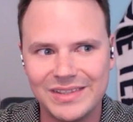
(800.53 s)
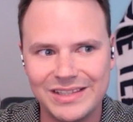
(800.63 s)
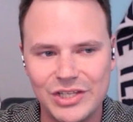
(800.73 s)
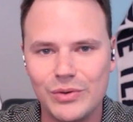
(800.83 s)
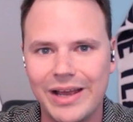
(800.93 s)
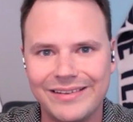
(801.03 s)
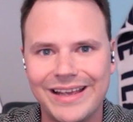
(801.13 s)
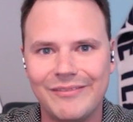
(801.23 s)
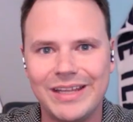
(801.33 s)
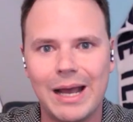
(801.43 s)
you guys
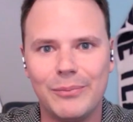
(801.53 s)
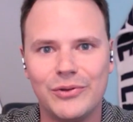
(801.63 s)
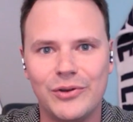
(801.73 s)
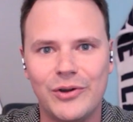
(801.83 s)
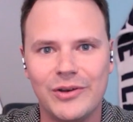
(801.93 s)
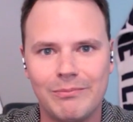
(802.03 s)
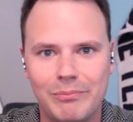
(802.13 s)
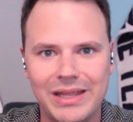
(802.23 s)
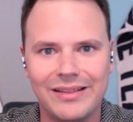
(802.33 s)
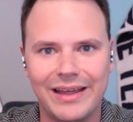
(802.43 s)
have the opportunity to
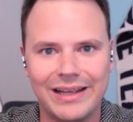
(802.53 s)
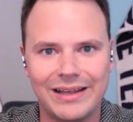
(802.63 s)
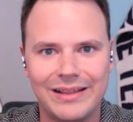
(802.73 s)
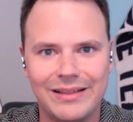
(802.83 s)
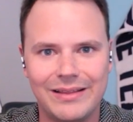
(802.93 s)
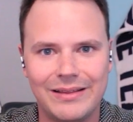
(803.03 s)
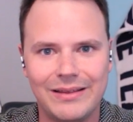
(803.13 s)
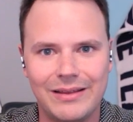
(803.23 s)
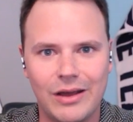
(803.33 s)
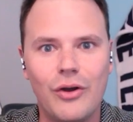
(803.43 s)
be like,
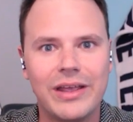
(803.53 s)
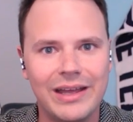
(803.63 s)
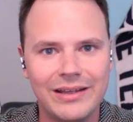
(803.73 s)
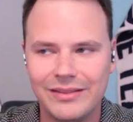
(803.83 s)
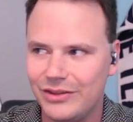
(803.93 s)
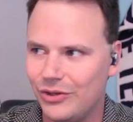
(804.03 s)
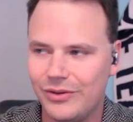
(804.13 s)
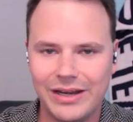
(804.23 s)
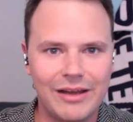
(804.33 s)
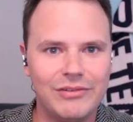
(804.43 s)
okay, you
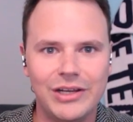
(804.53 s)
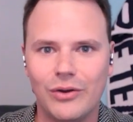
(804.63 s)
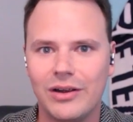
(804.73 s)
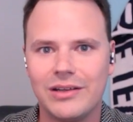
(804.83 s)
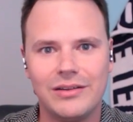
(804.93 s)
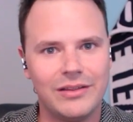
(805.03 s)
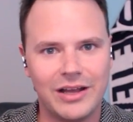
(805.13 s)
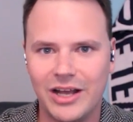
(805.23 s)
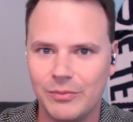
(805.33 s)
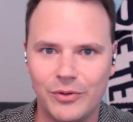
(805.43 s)
can have New York, the
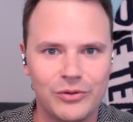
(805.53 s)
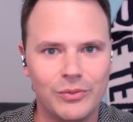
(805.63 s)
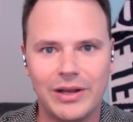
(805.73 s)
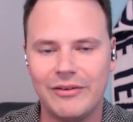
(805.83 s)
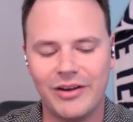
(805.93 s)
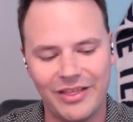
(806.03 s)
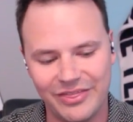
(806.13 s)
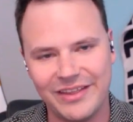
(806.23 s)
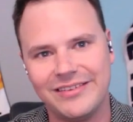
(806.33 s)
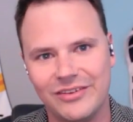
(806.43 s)
Cosmos or whatever.
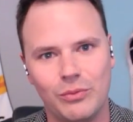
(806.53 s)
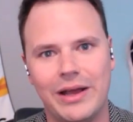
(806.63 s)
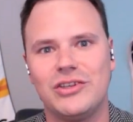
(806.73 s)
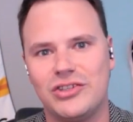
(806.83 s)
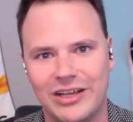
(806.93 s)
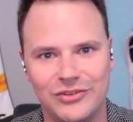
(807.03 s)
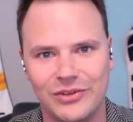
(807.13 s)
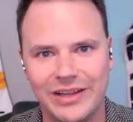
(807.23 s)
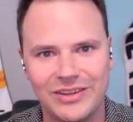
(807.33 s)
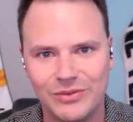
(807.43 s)
This is Westchester,
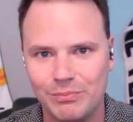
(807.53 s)
and that's